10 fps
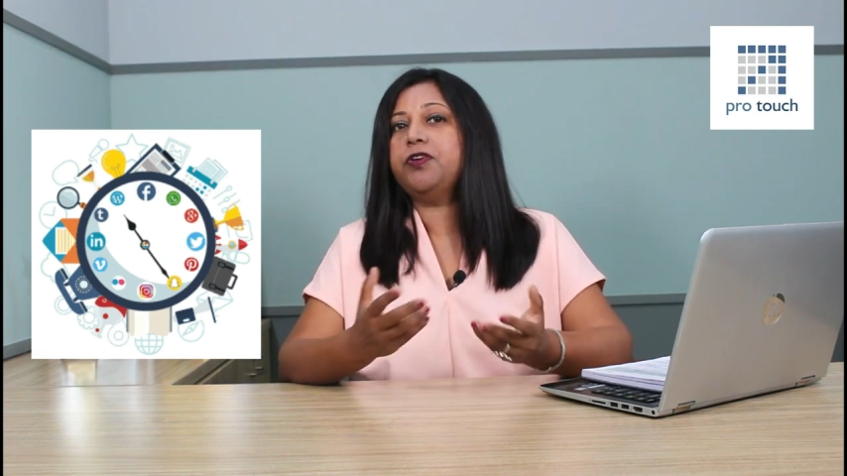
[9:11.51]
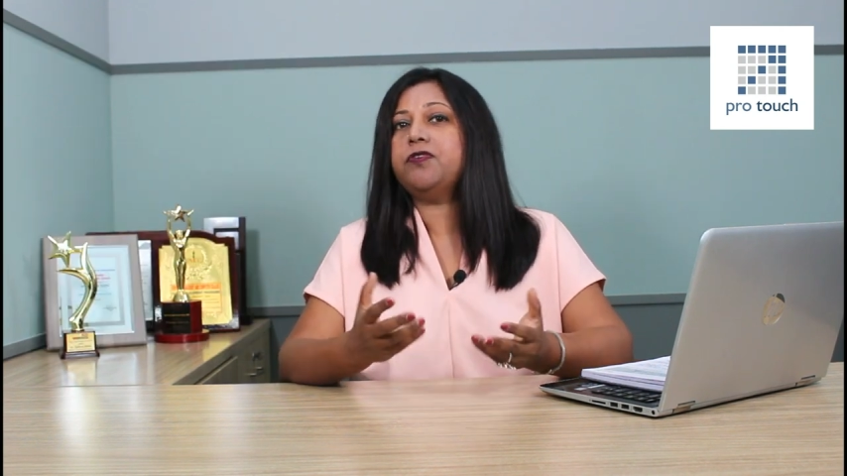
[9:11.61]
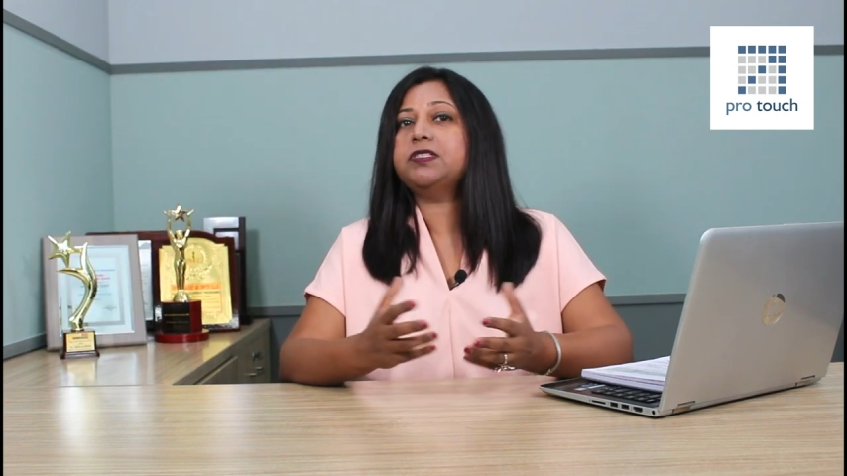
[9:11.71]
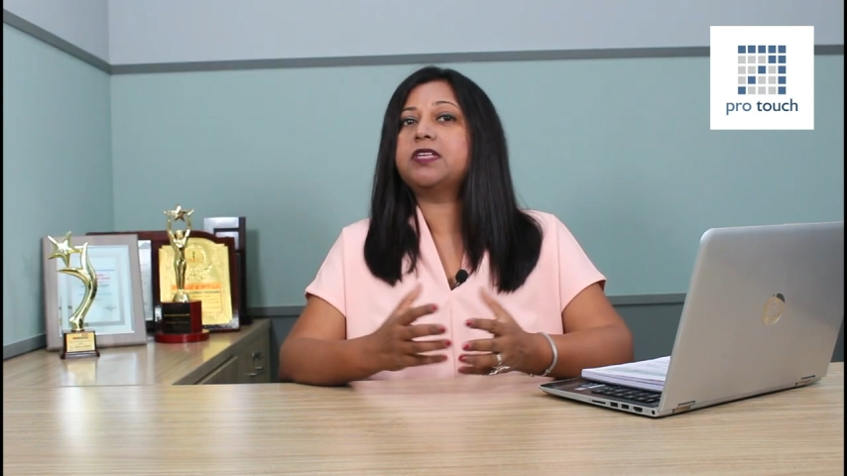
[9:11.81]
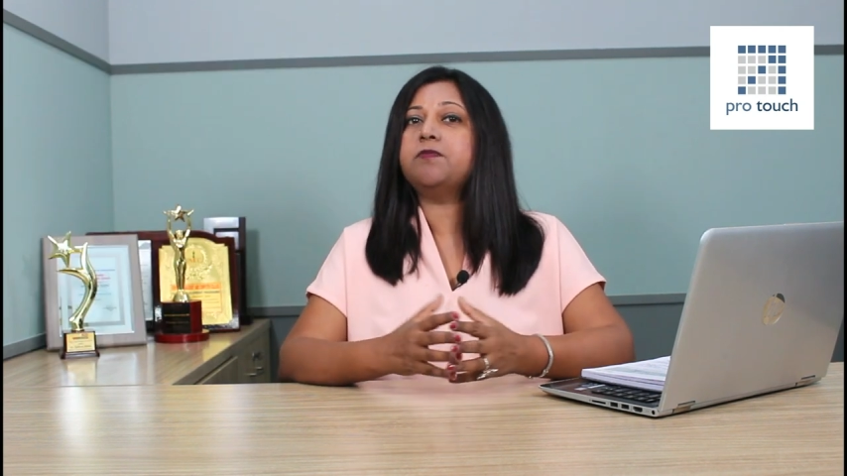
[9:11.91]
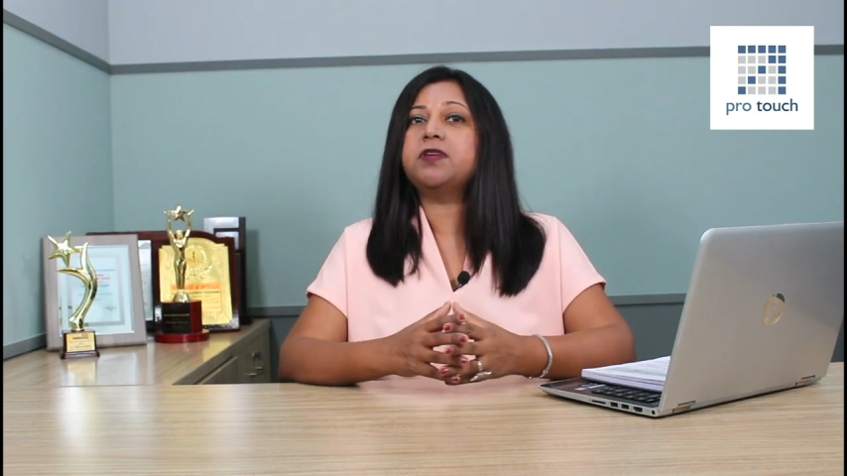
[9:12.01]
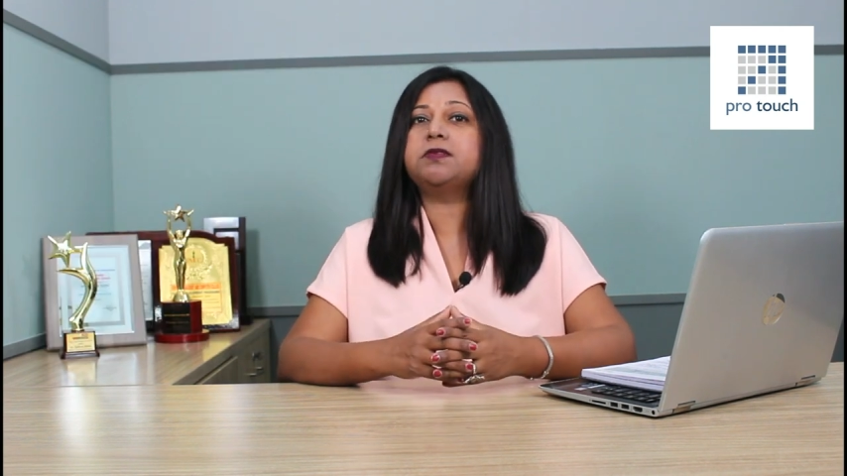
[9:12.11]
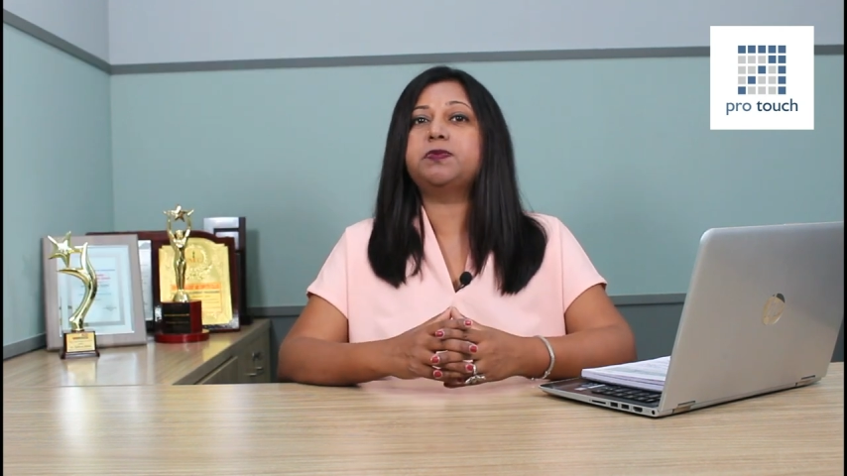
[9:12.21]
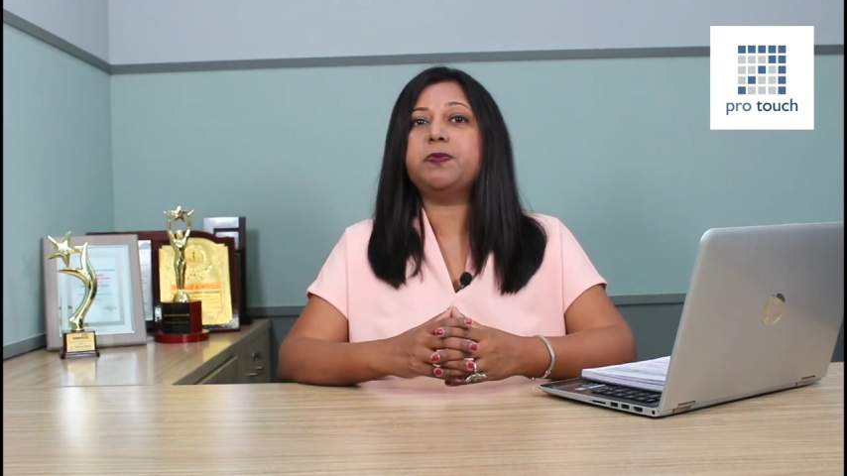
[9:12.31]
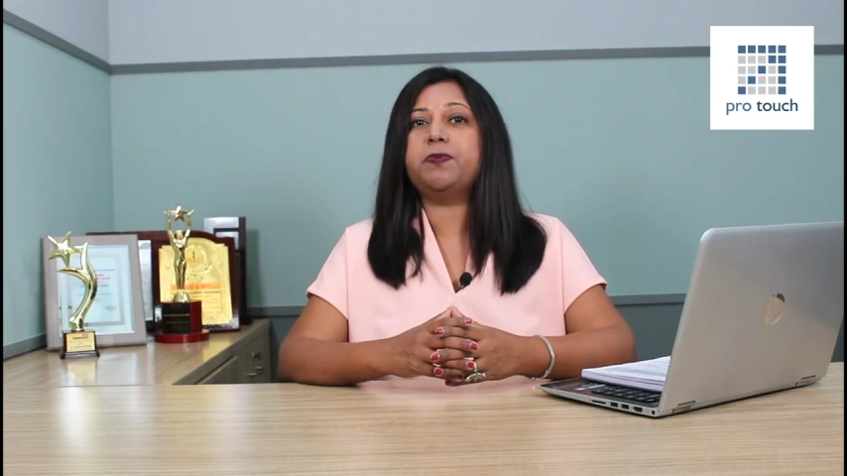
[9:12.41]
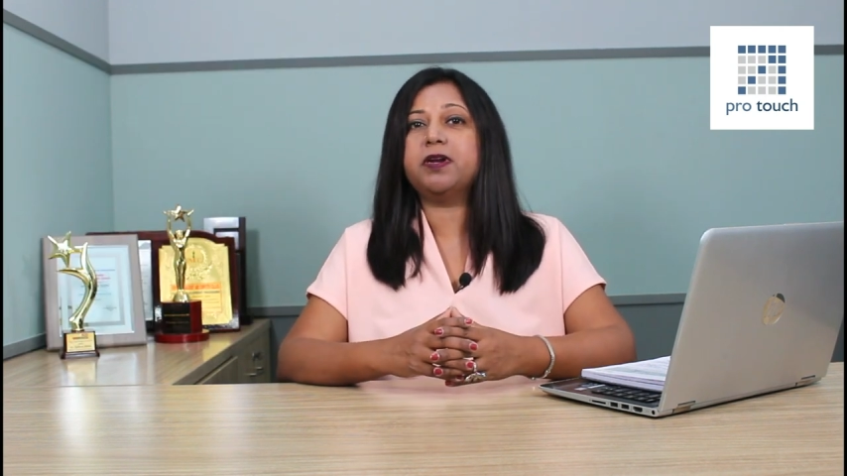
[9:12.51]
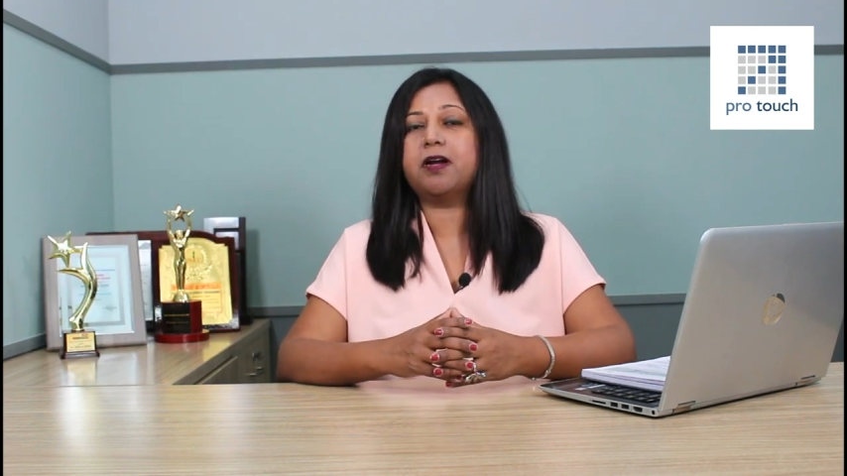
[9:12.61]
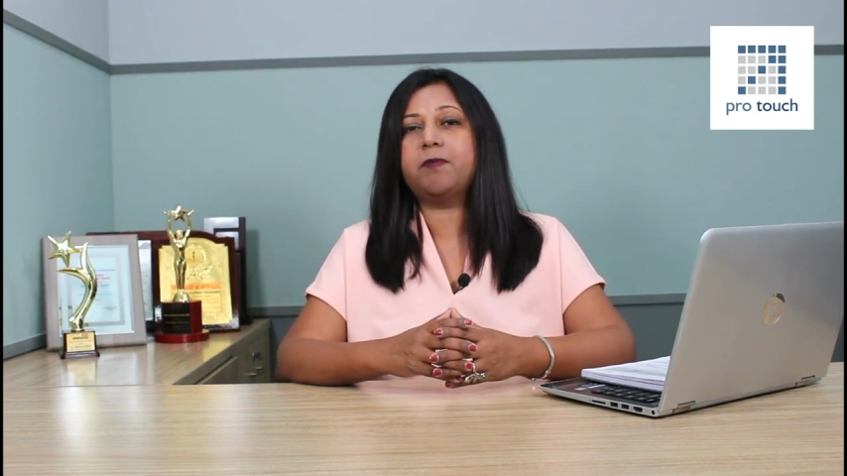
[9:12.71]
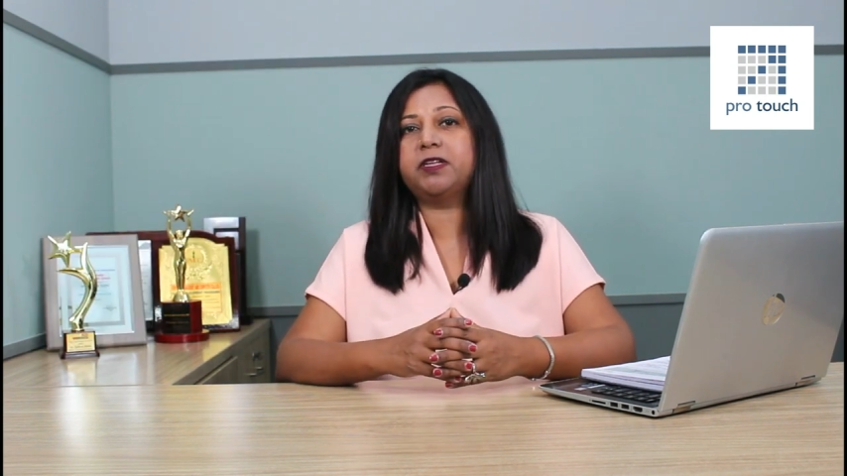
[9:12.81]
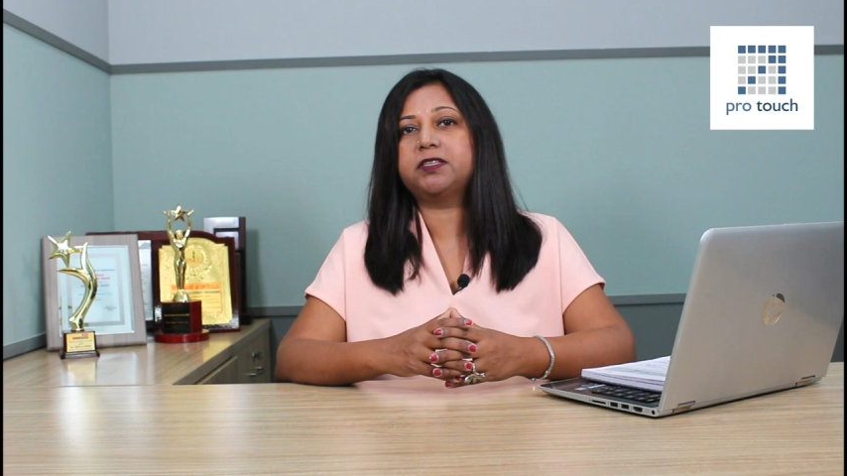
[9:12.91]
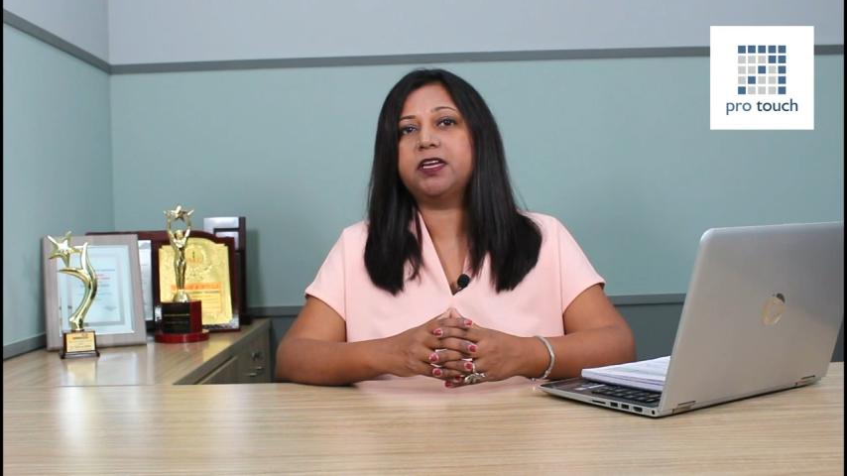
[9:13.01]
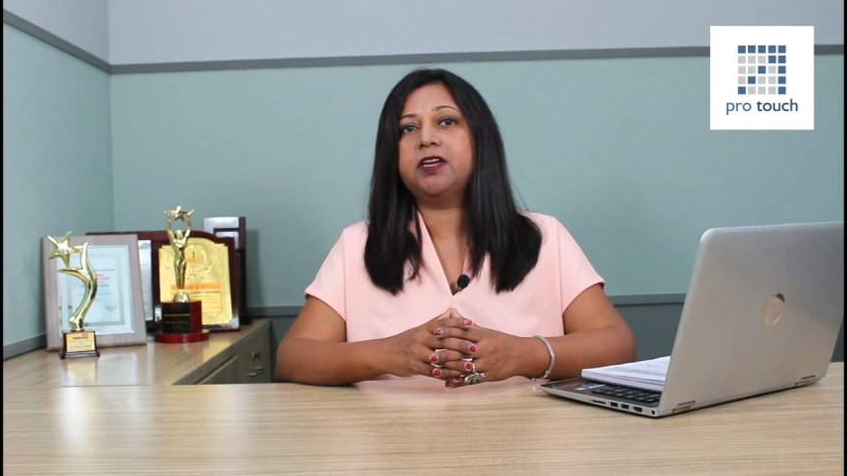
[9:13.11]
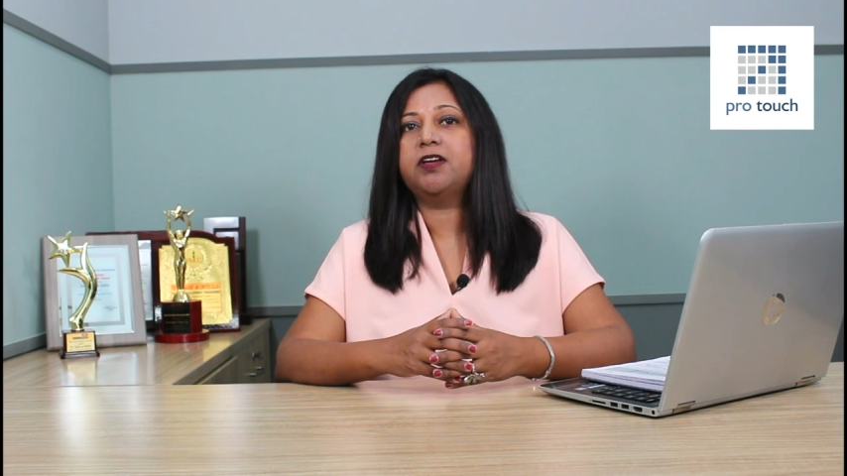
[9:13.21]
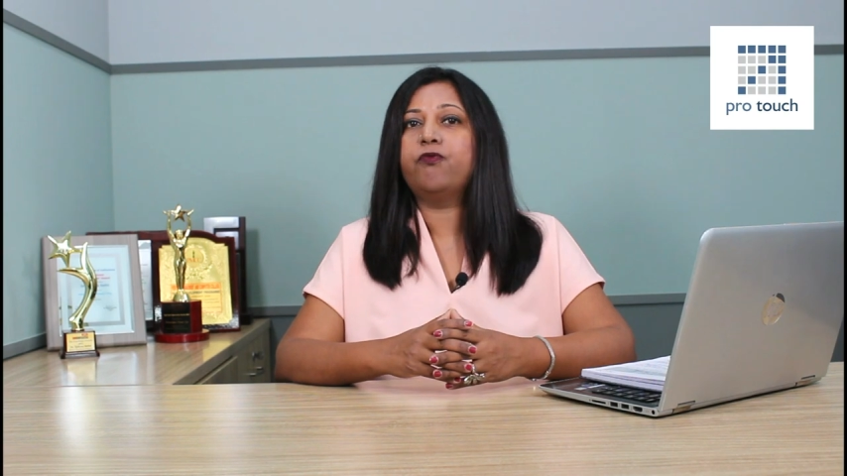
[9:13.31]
You know, sometimes people come and say,